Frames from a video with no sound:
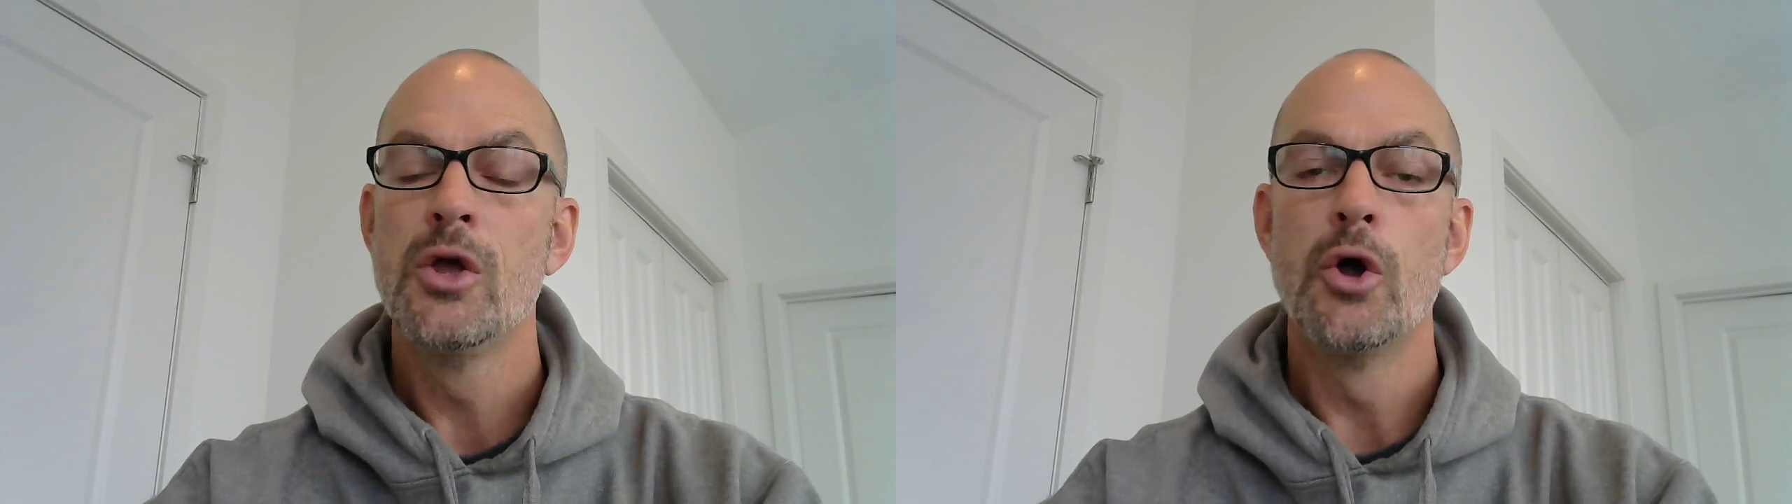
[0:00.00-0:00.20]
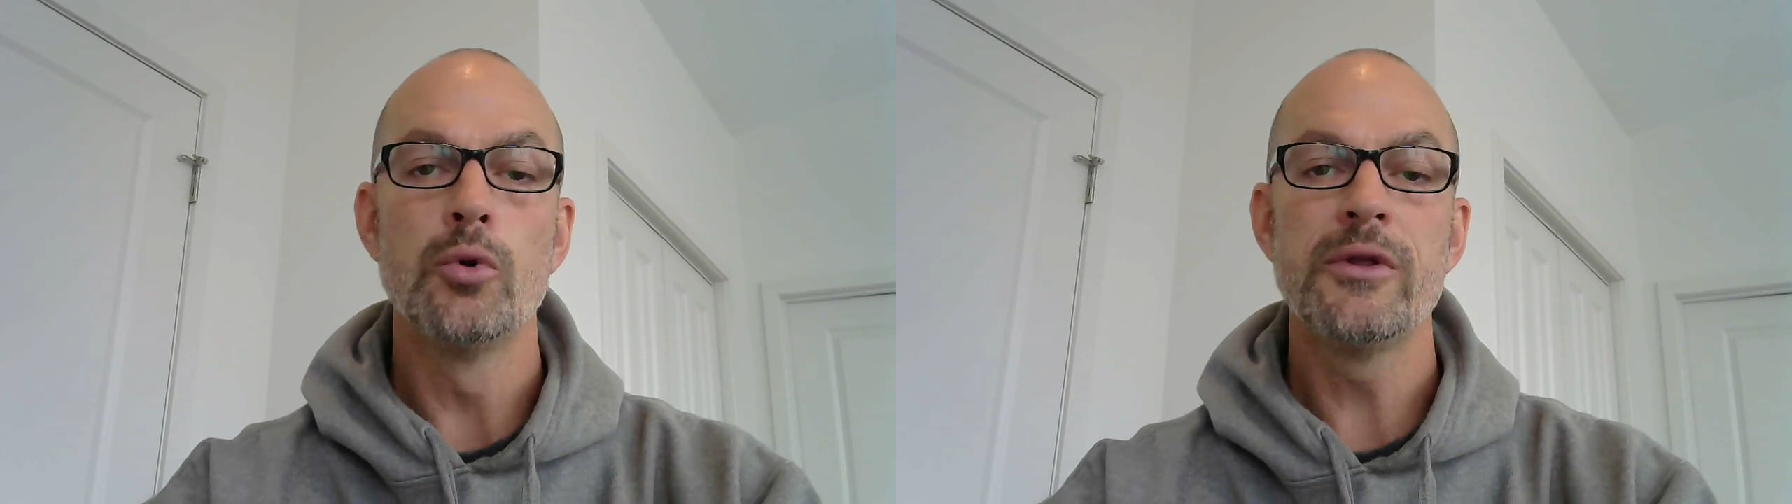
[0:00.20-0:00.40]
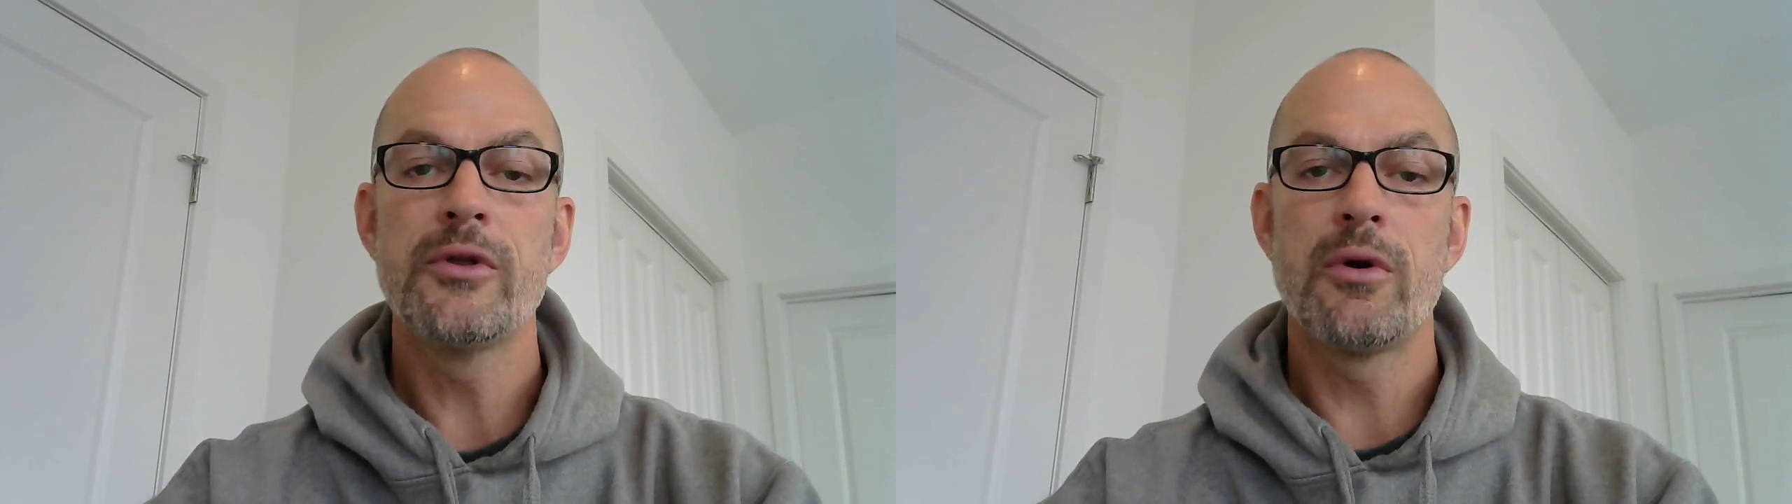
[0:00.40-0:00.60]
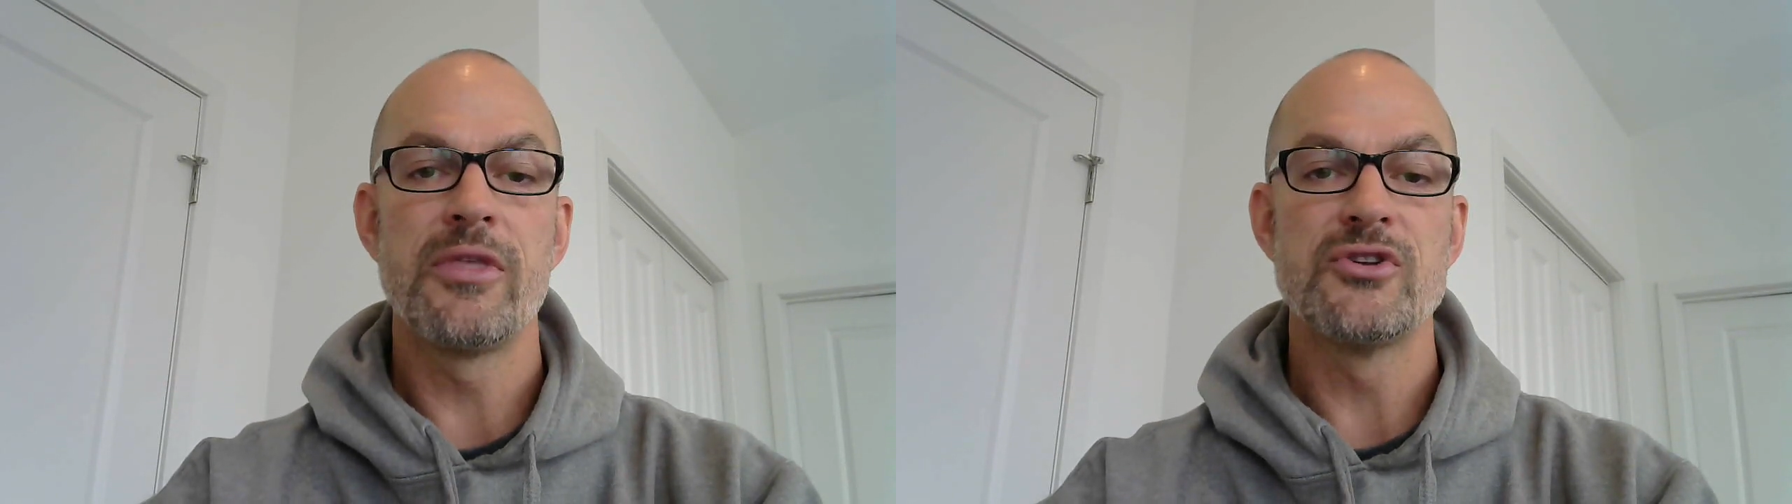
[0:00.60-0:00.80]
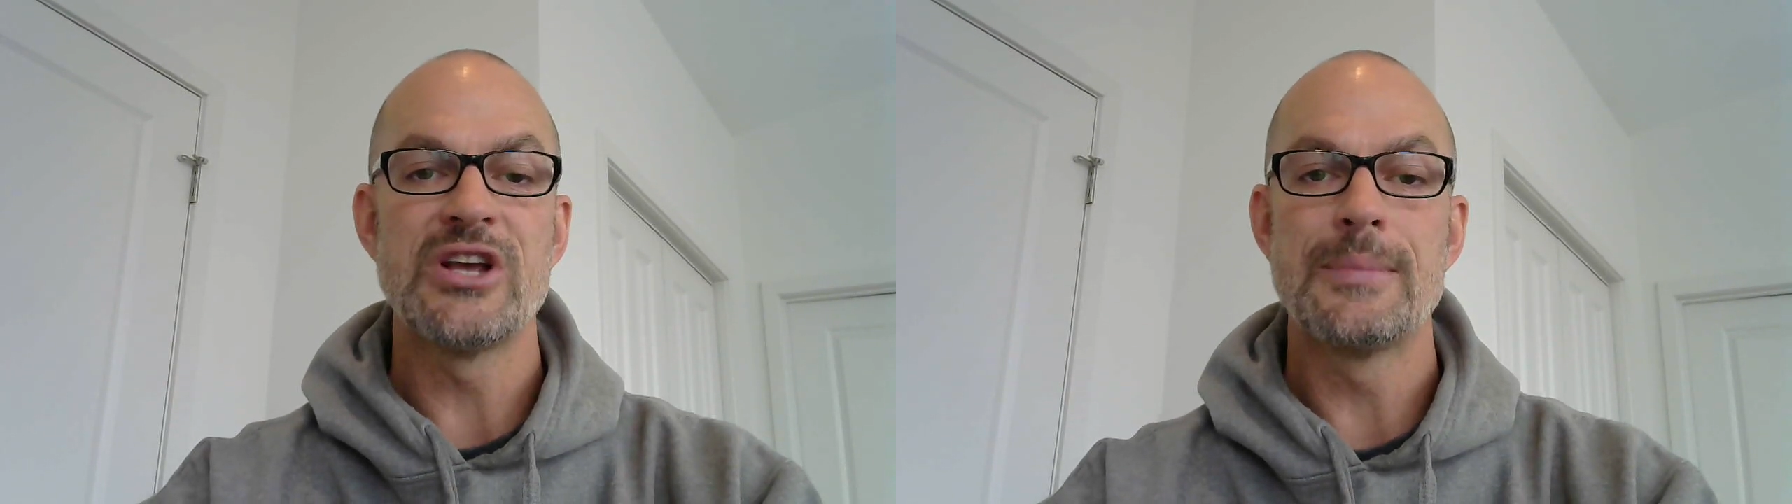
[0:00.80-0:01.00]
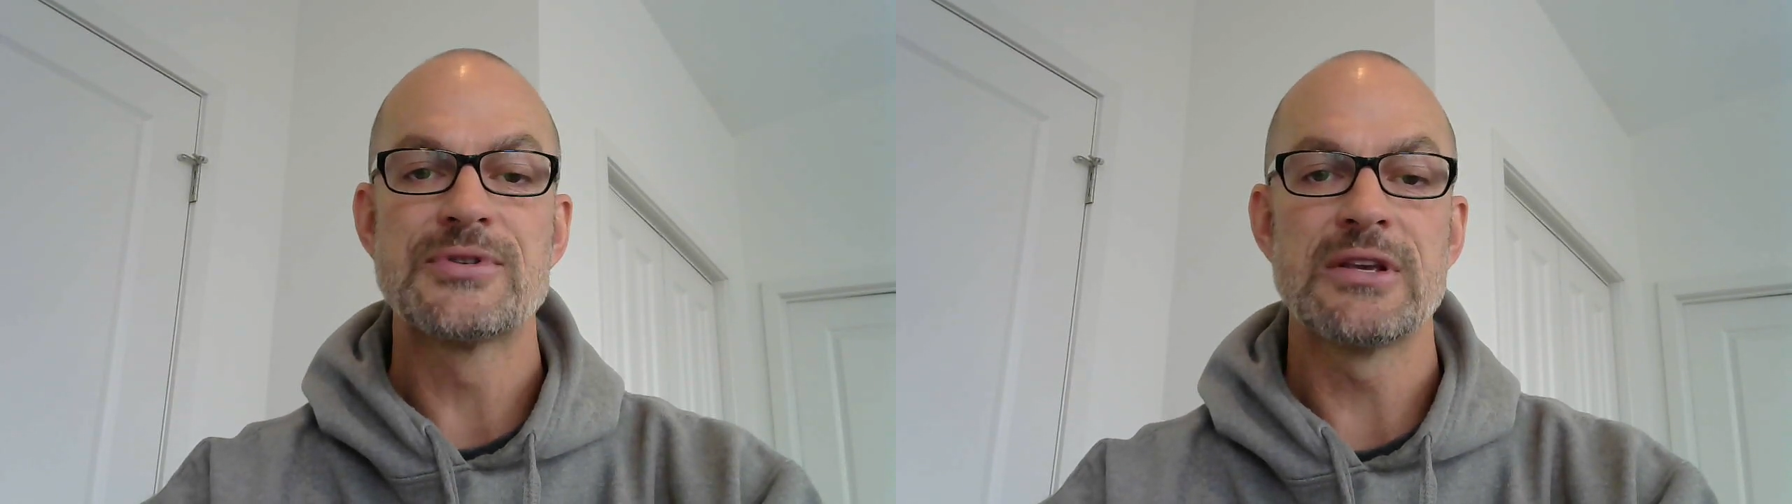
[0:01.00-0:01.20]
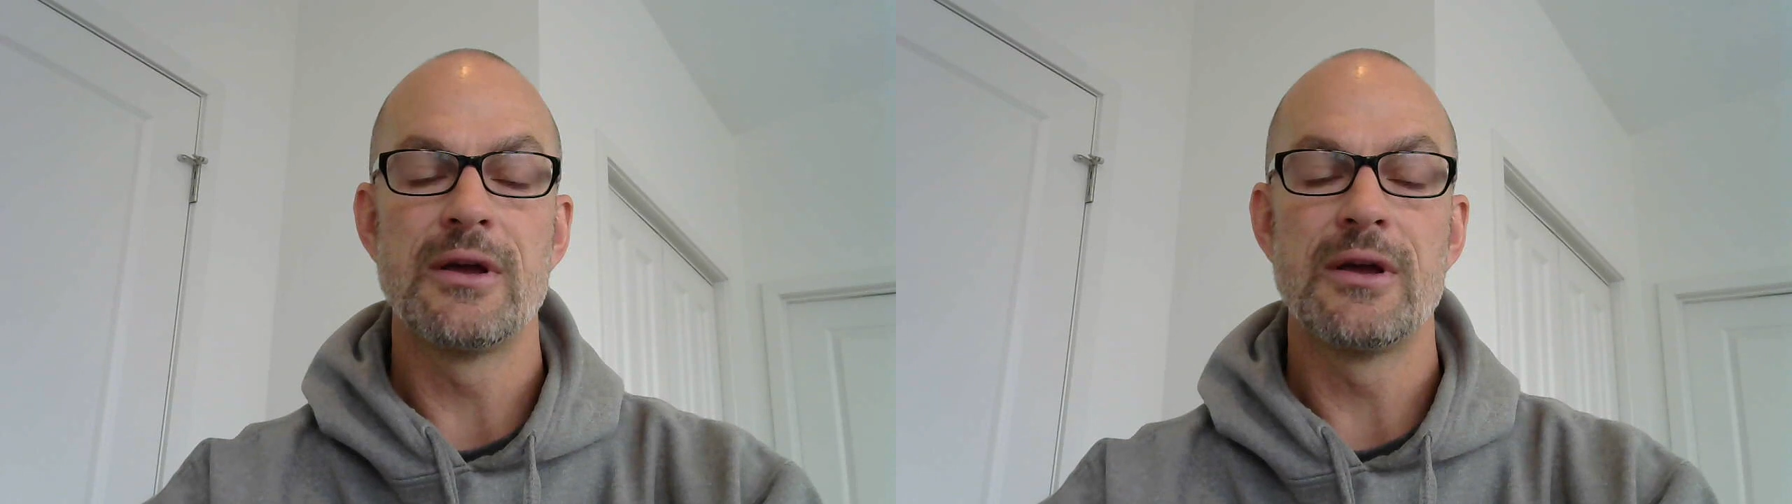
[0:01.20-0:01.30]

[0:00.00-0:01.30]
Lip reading: Only go to the jobs